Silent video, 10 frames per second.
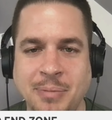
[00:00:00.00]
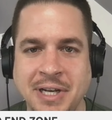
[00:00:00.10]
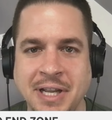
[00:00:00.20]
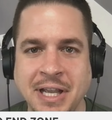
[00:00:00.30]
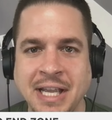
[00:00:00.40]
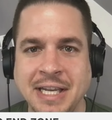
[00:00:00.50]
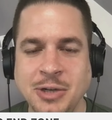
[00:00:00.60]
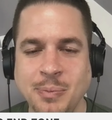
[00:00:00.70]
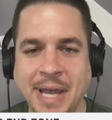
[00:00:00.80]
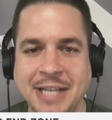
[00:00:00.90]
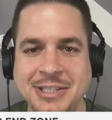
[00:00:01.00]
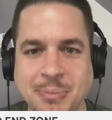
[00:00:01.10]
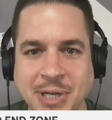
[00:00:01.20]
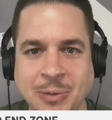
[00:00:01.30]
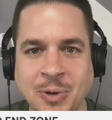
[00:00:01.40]
But can you imagine
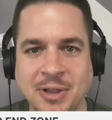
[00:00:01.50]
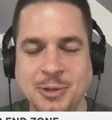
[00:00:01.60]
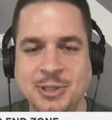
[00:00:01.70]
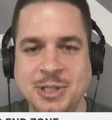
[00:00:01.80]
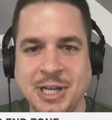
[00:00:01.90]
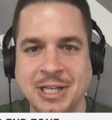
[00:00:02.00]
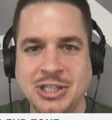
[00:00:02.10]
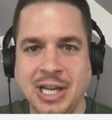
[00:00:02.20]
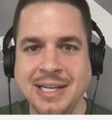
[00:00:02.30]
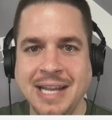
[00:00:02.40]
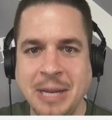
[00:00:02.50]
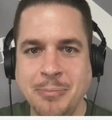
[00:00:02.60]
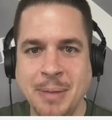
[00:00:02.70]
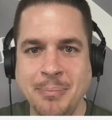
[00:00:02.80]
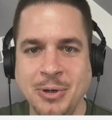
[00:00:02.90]
being one of those chain gang
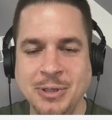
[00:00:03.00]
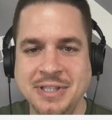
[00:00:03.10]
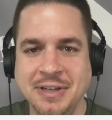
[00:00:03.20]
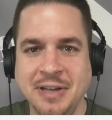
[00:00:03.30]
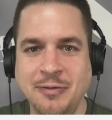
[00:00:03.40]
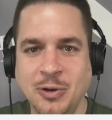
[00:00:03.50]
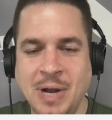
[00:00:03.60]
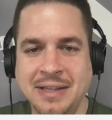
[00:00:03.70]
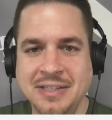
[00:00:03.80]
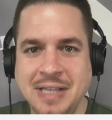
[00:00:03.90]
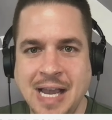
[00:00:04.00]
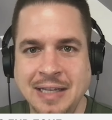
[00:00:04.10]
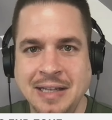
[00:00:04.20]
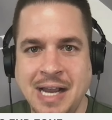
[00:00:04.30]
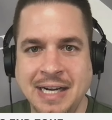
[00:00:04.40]
members if you're on the
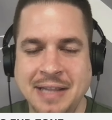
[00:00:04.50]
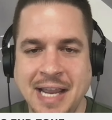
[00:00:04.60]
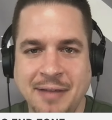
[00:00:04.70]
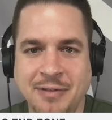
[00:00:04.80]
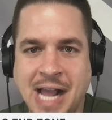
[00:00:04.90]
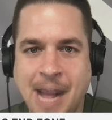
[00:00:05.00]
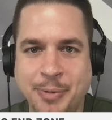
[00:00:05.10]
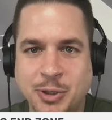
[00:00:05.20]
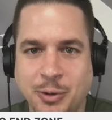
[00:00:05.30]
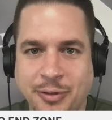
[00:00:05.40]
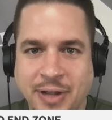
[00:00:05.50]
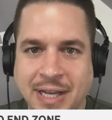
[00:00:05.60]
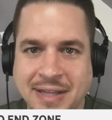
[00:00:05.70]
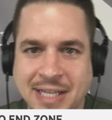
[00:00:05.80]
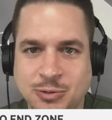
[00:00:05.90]
sideline and they have the optical thing
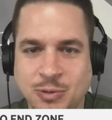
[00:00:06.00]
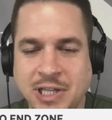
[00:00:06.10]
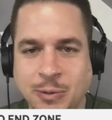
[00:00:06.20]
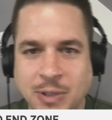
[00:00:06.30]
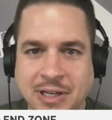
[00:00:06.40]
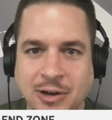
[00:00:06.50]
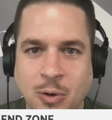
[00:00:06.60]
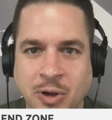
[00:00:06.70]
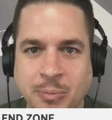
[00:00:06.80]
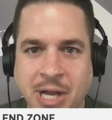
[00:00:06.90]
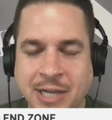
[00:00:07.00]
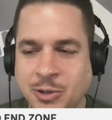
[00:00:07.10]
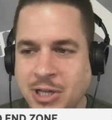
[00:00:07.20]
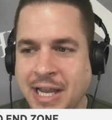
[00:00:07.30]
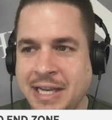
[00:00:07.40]
and that's really what they're going by? You're
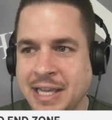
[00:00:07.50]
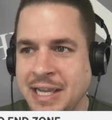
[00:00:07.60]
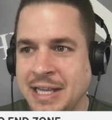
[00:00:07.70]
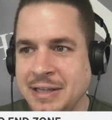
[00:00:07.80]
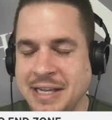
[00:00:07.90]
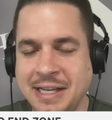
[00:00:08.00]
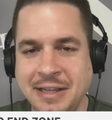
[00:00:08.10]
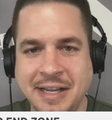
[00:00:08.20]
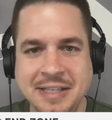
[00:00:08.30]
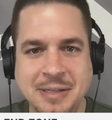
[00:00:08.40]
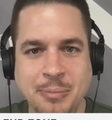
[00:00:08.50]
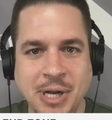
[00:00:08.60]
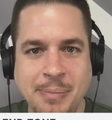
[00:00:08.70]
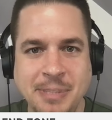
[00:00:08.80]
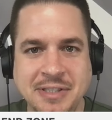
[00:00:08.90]
like to
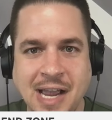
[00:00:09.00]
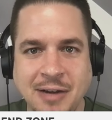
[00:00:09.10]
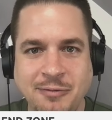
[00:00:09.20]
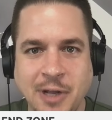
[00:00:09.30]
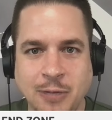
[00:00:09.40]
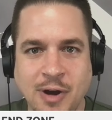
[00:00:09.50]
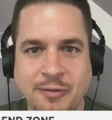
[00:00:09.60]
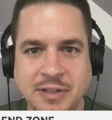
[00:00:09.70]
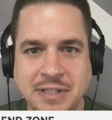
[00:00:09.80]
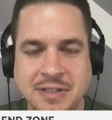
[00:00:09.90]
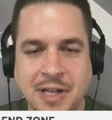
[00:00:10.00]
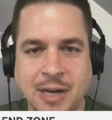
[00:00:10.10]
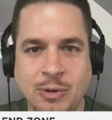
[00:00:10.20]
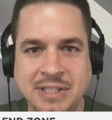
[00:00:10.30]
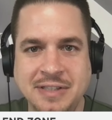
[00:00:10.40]
bring up a Seinfeld reference, it's like
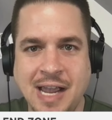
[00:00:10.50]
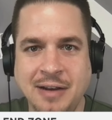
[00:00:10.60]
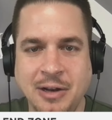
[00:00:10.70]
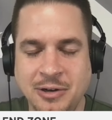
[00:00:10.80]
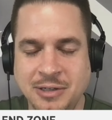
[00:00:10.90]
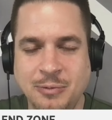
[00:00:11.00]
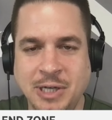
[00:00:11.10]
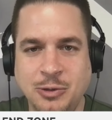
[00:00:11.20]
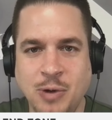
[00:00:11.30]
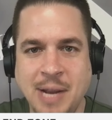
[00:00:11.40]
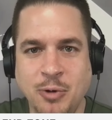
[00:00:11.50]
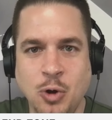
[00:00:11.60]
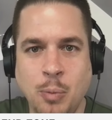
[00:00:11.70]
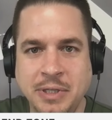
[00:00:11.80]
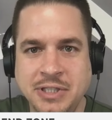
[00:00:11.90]
when Kramer
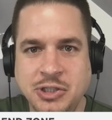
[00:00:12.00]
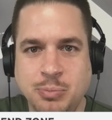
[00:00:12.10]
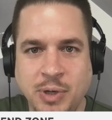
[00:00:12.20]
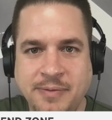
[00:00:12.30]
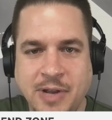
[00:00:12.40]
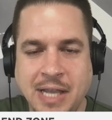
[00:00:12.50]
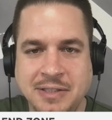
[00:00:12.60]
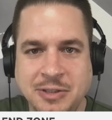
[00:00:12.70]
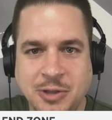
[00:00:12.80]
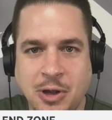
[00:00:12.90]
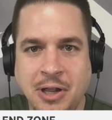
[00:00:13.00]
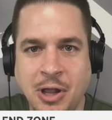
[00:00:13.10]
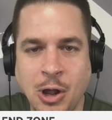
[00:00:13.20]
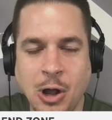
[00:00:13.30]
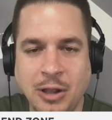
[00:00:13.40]
opens his briefcase and
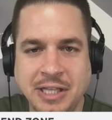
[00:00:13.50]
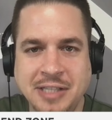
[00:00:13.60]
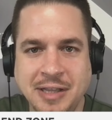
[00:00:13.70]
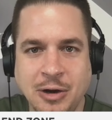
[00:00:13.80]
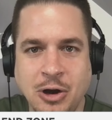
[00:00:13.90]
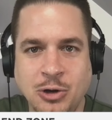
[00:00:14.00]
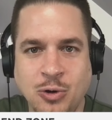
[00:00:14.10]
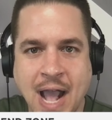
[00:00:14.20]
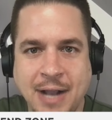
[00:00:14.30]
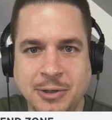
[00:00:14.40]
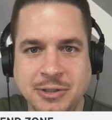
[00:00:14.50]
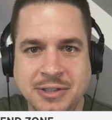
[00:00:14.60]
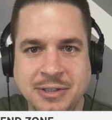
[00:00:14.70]
all that's in there are crackers.